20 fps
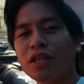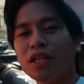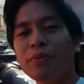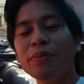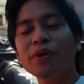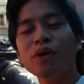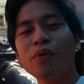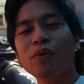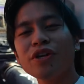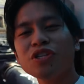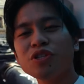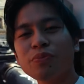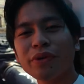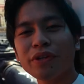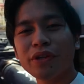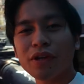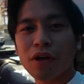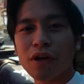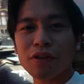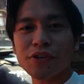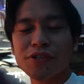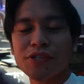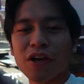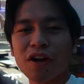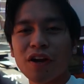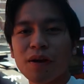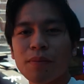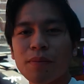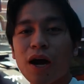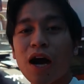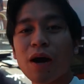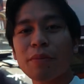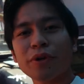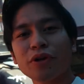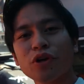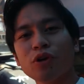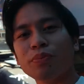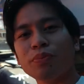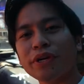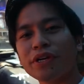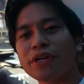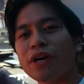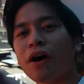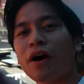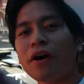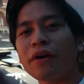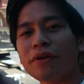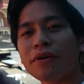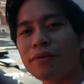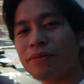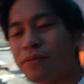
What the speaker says: Let me know where I should build another setup. I'm gonna go play COD.